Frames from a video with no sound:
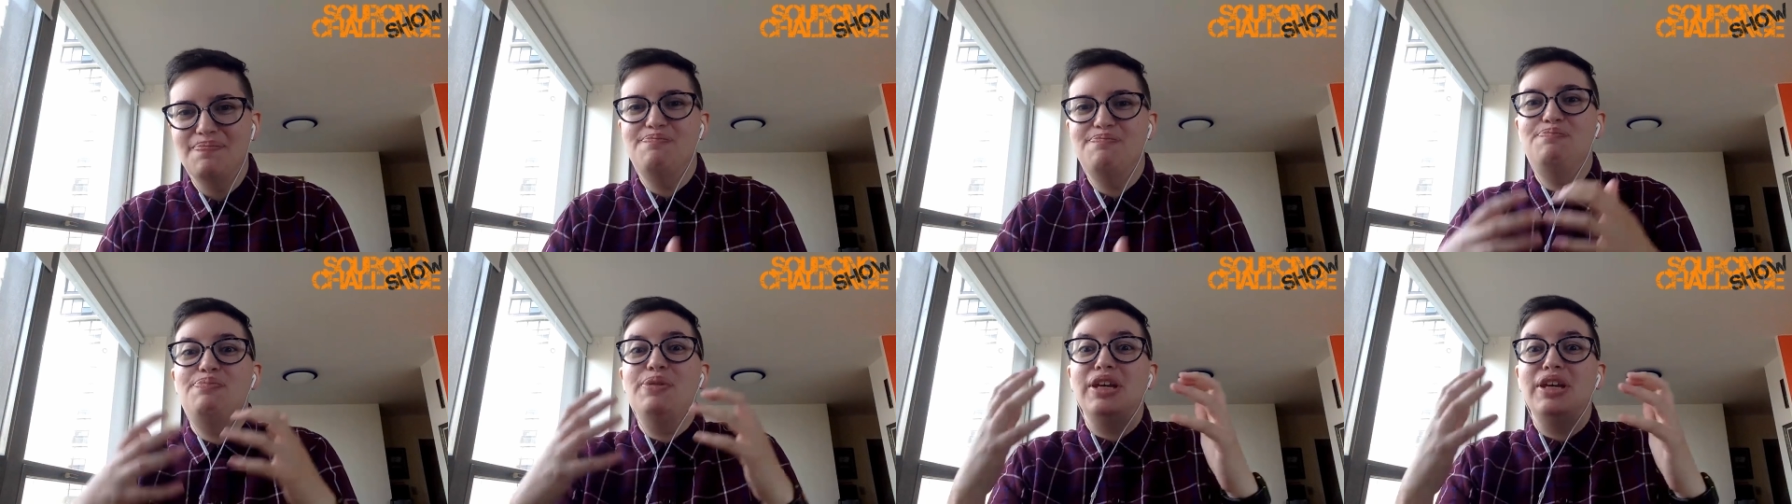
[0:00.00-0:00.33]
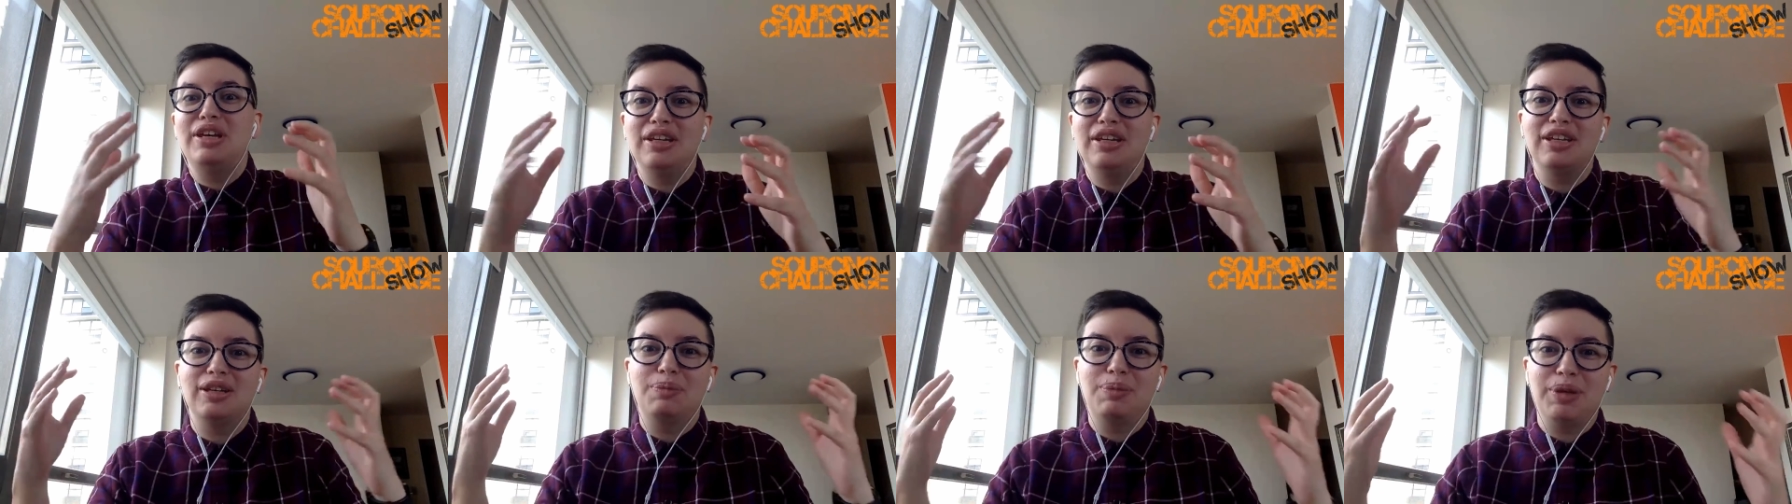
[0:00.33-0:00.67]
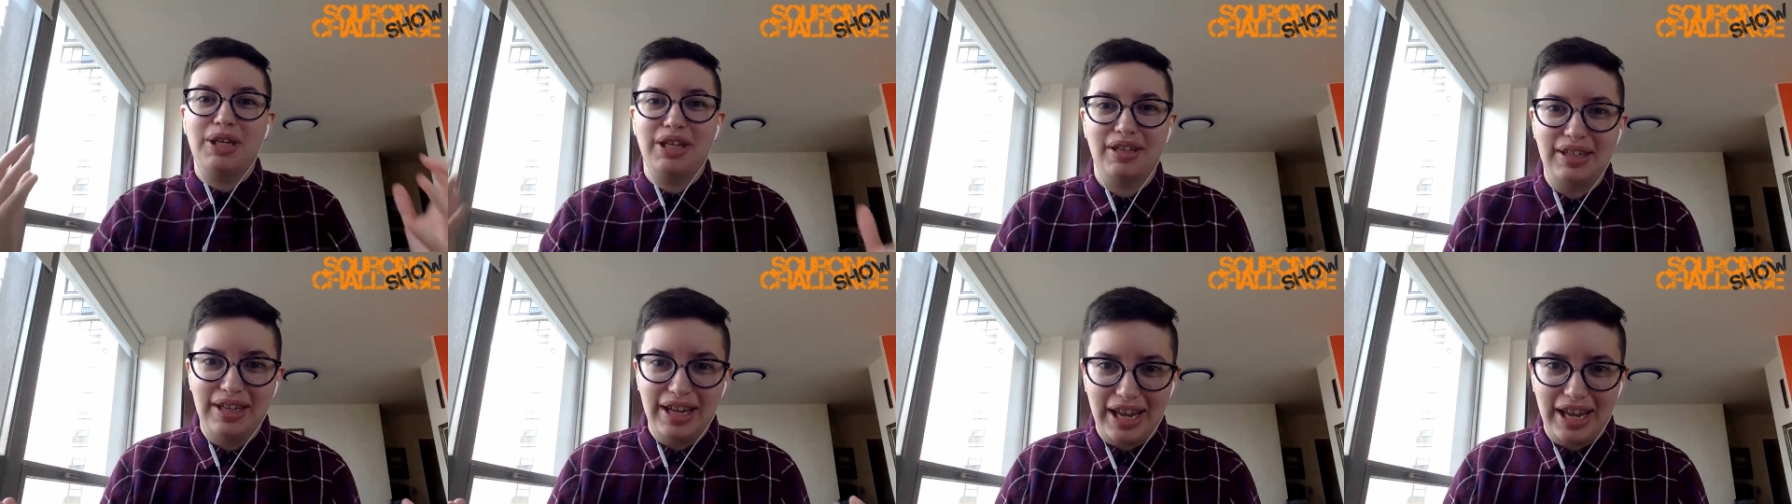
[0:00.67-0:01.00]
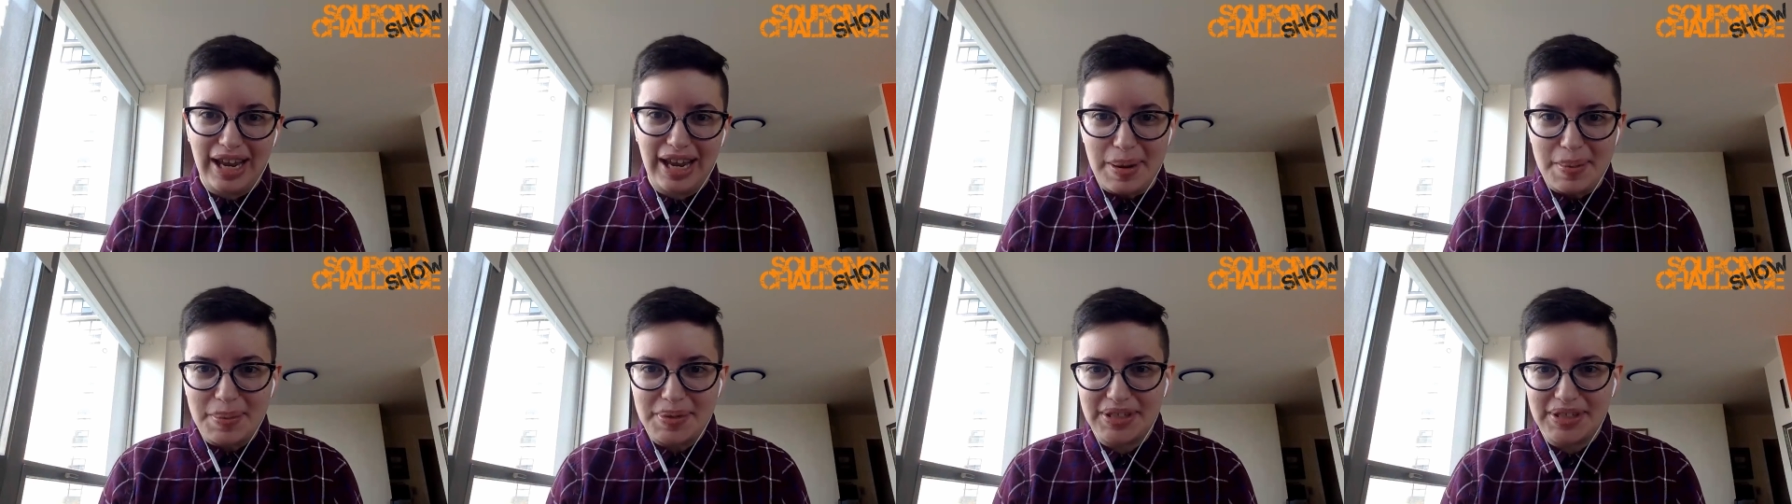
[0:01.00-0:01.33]
the
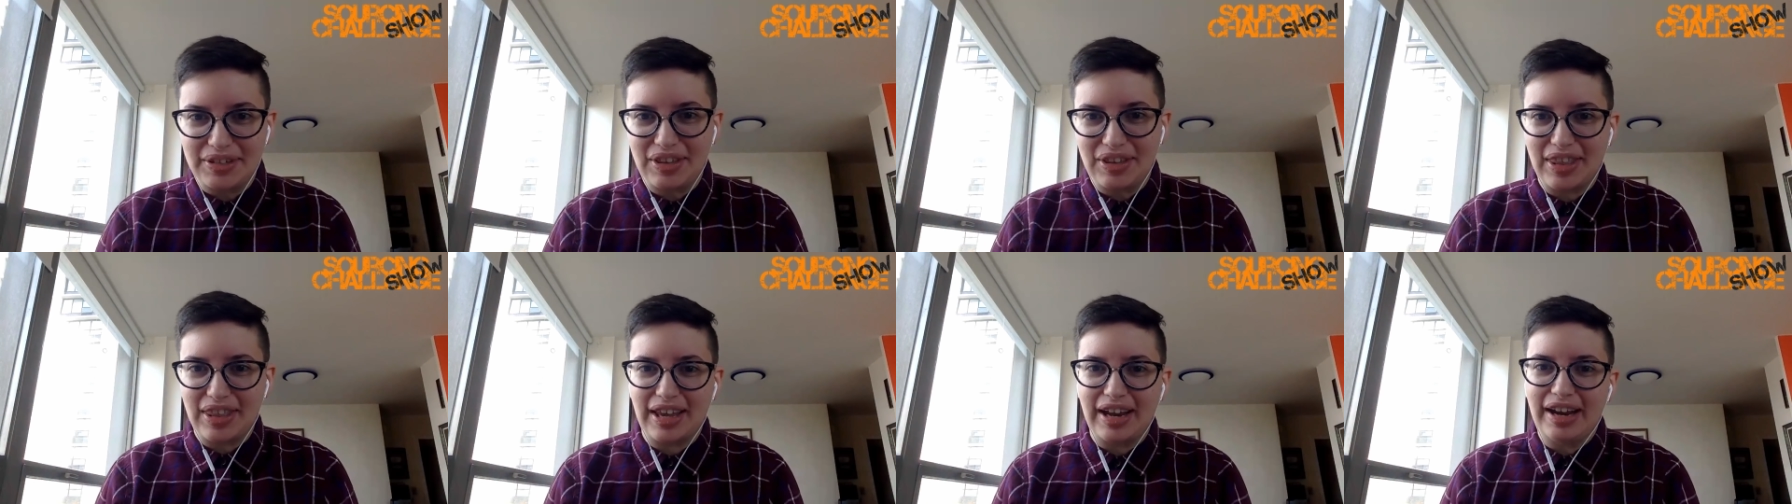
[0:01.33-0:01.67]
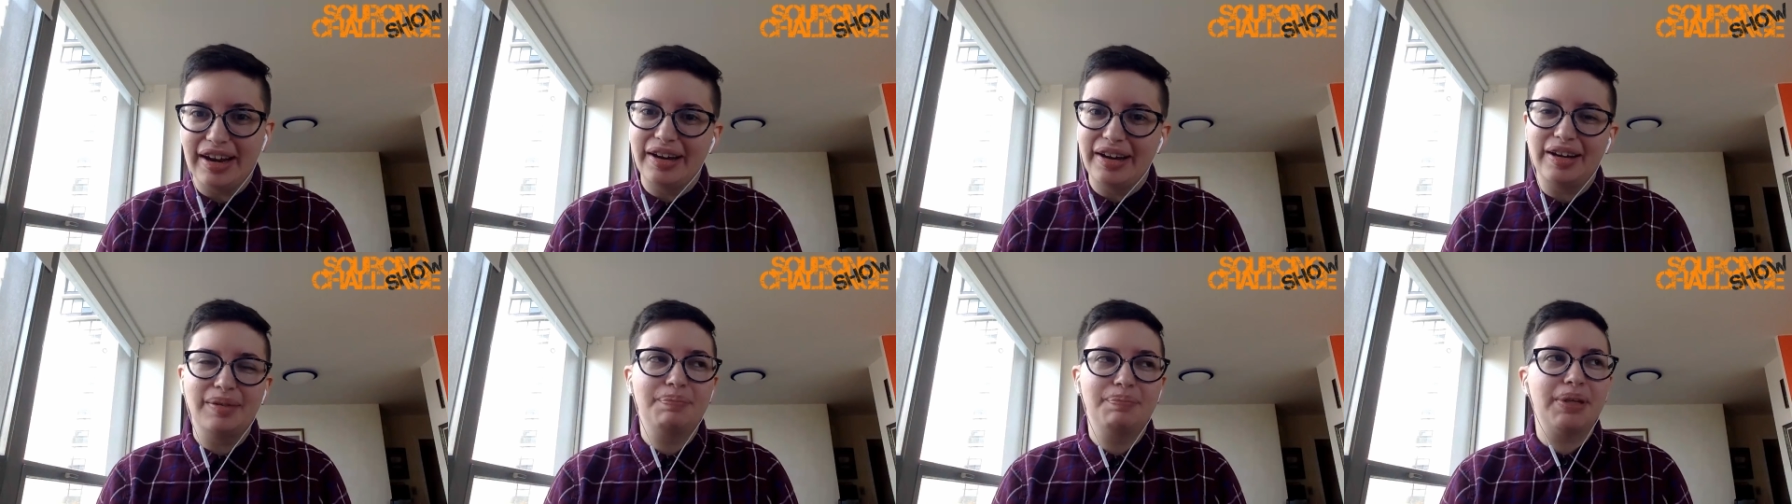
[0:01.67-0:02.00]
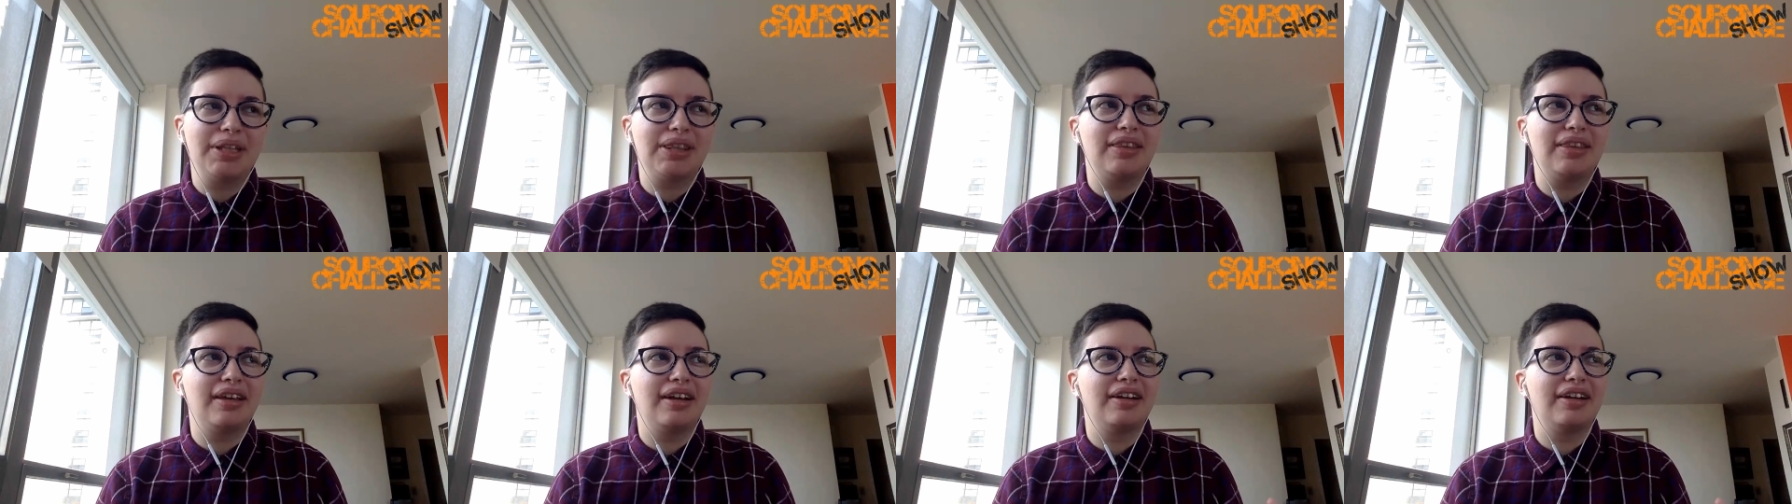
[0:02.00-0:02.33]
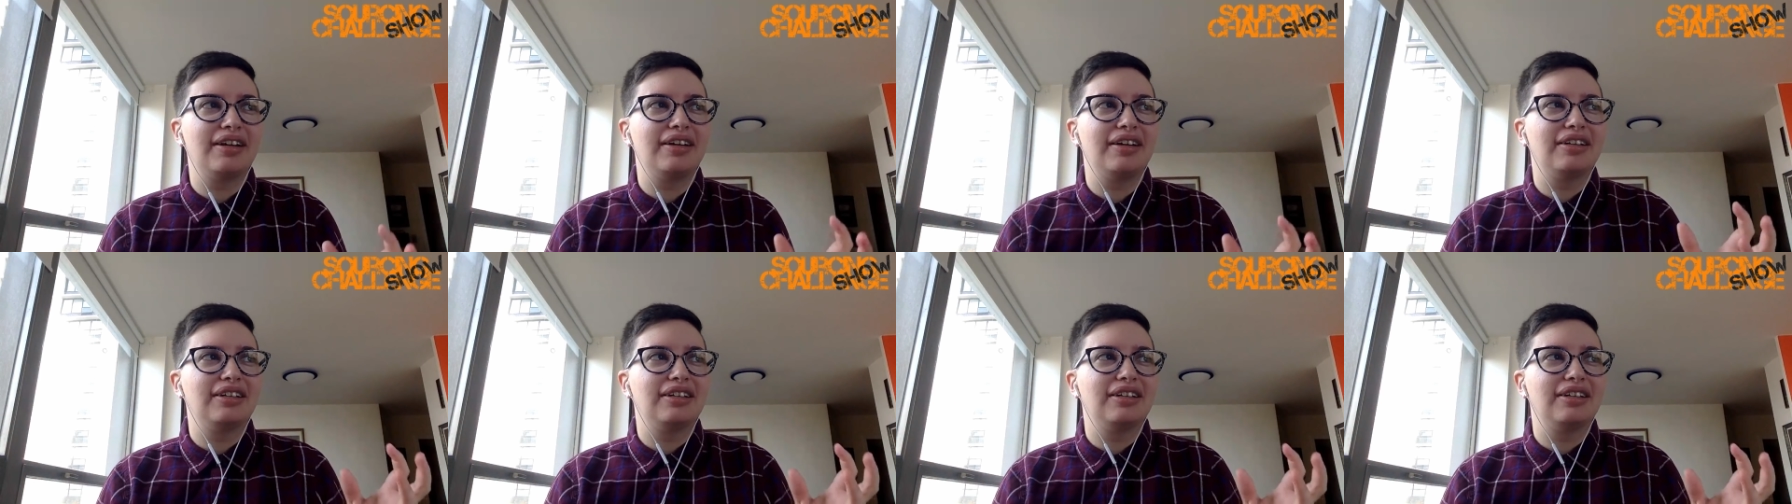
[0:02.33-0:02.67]
big names are there,
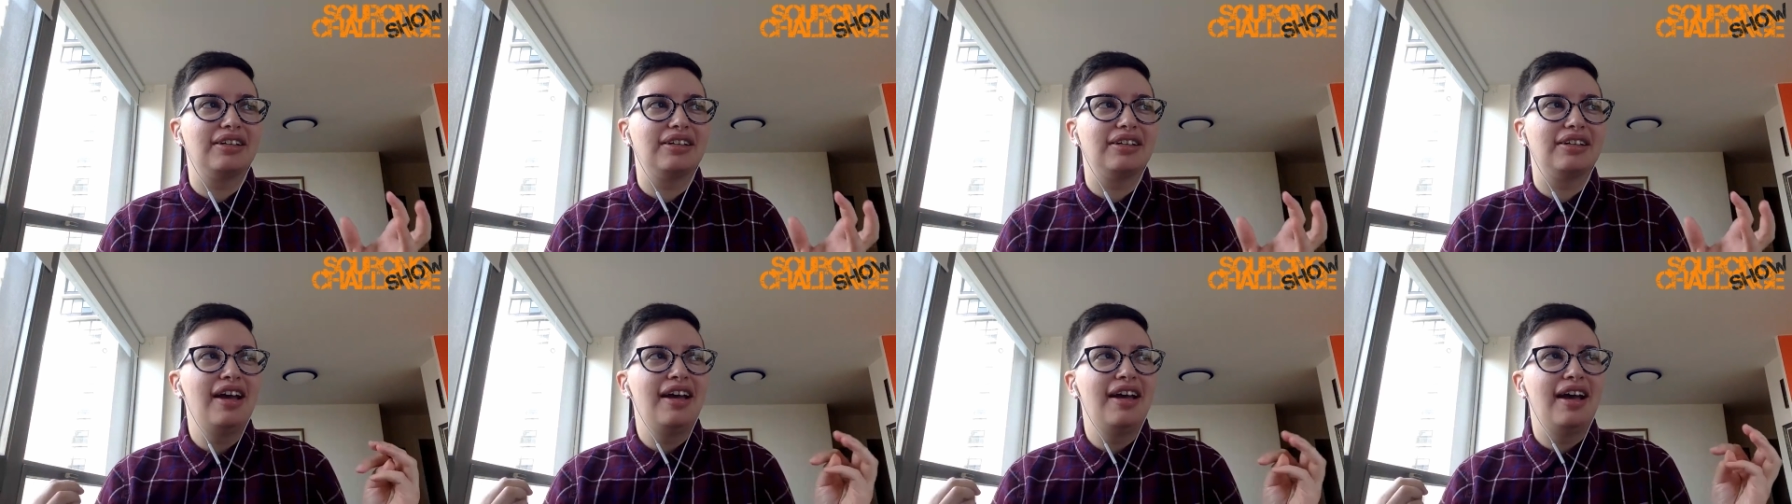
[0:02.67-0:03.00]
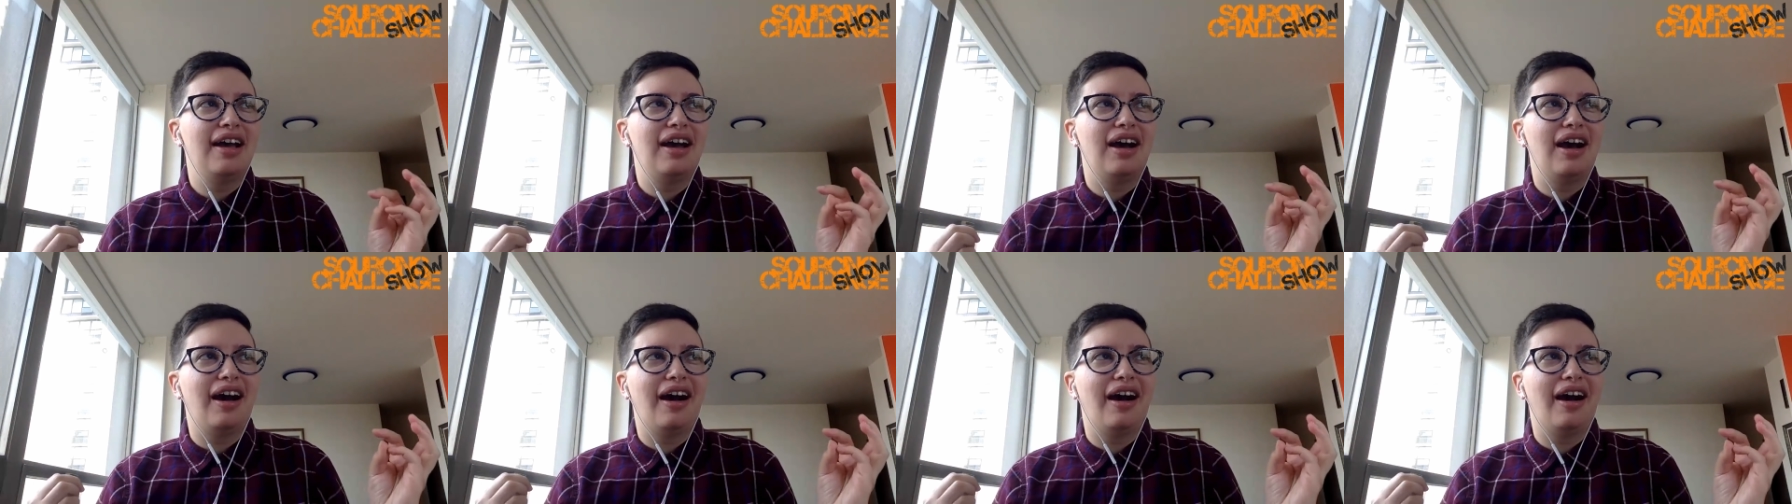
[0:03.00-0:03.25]
but they're